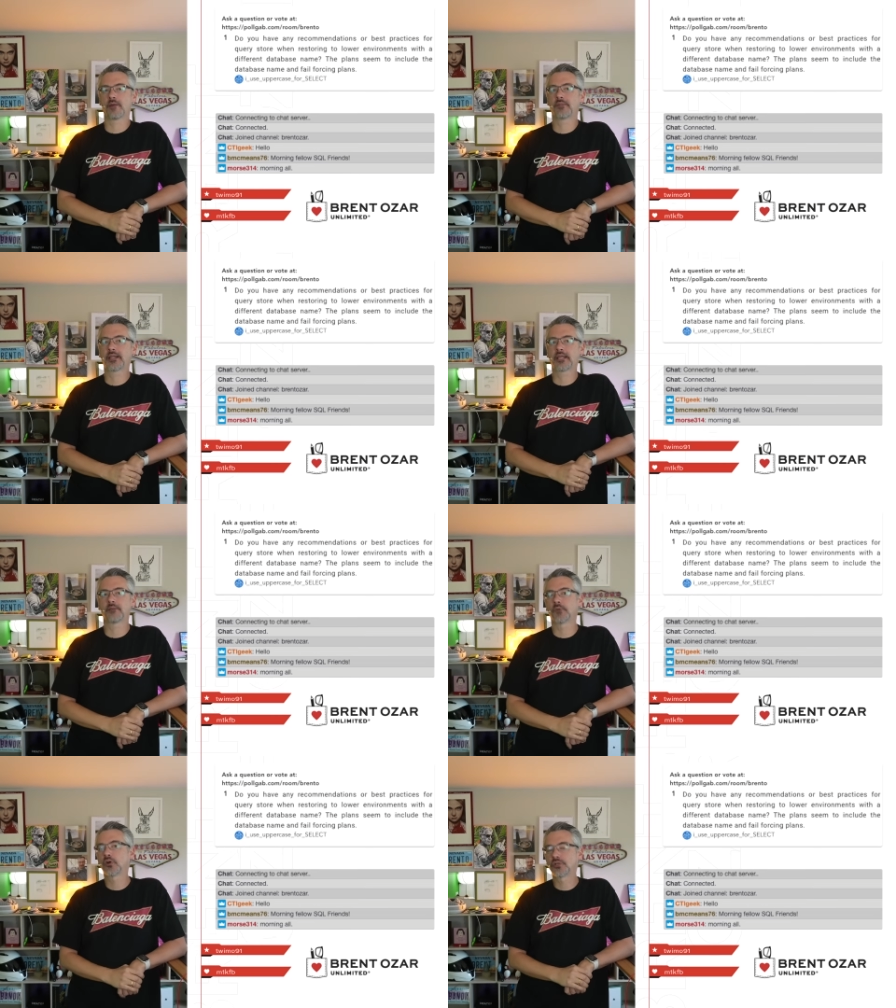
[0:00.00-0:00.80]
I'm like an
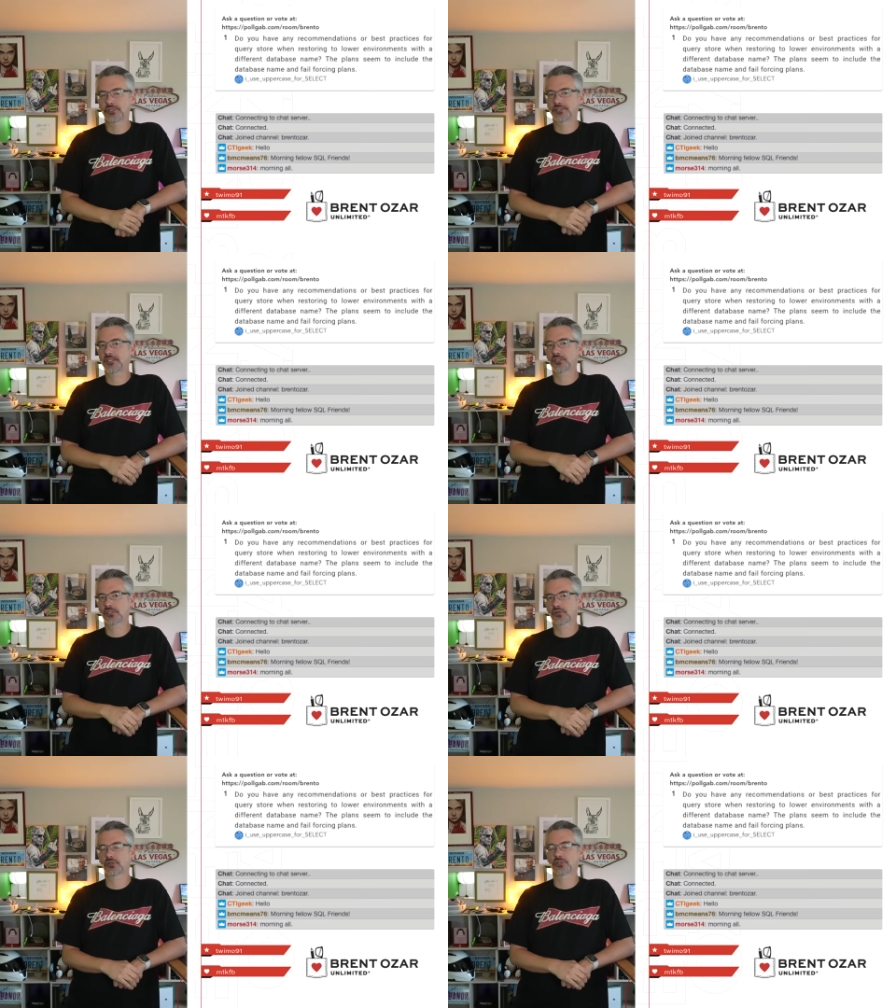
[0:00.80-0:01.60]
emergency
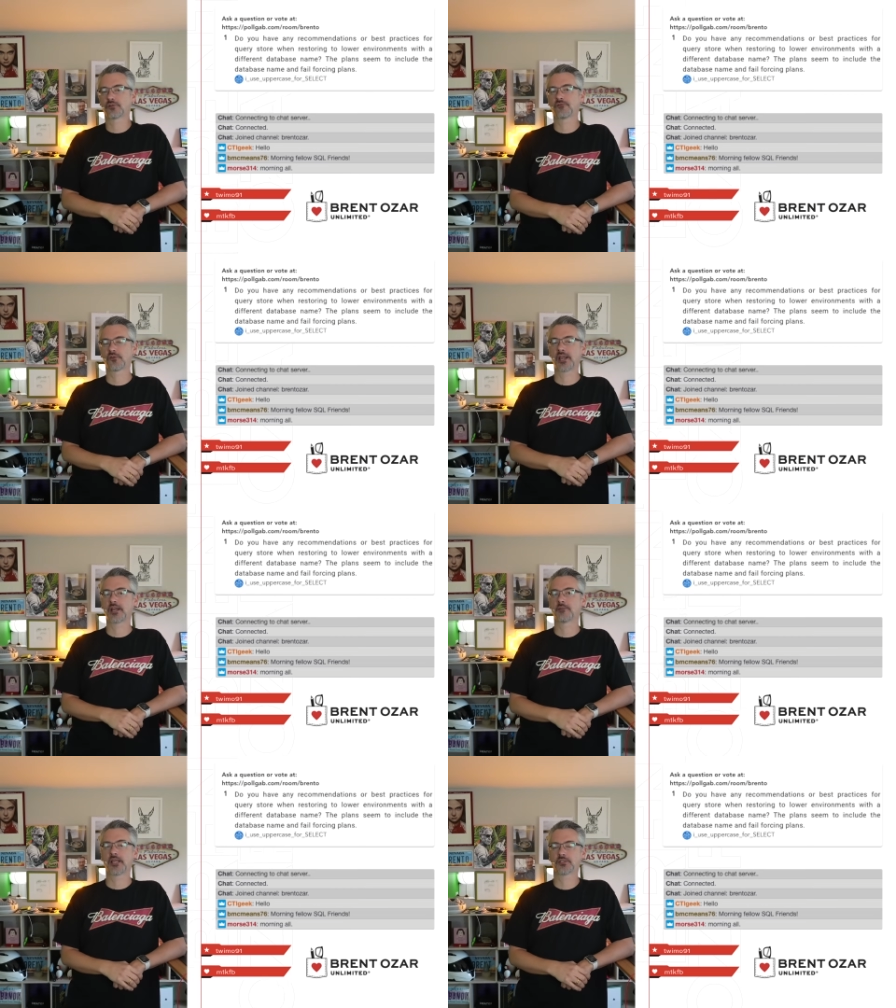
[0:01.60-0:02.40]
surgeon for
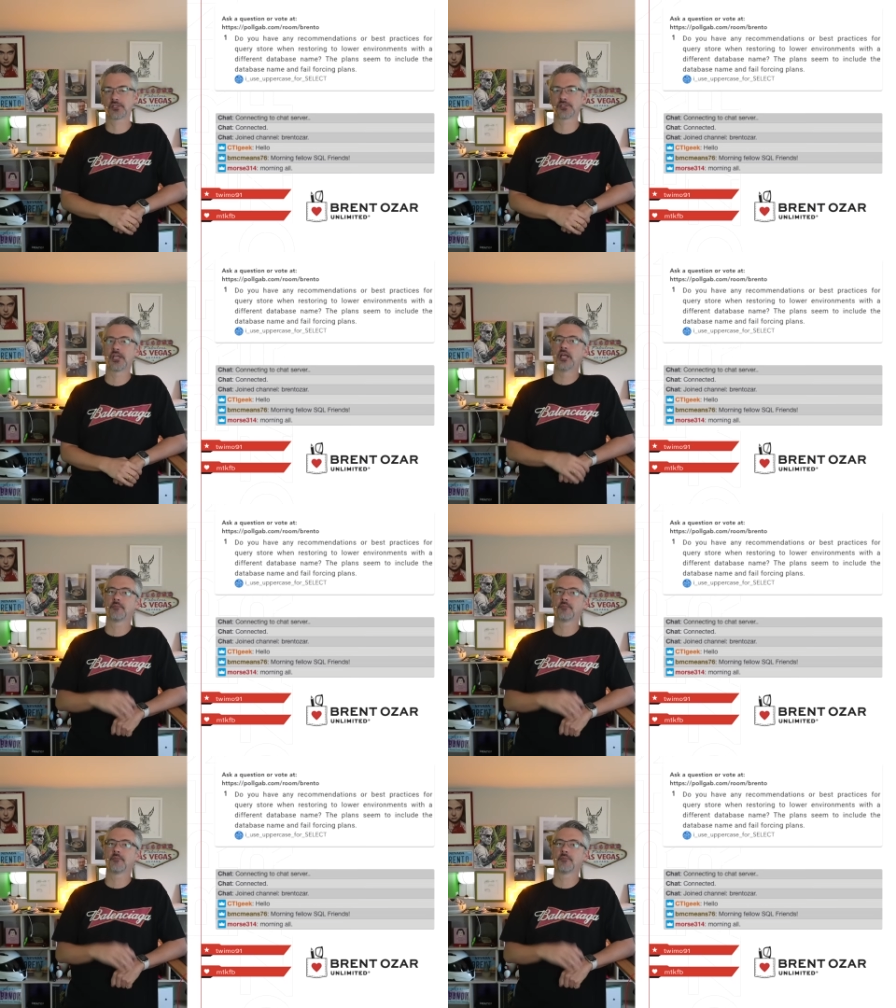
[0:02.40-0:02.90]
databases.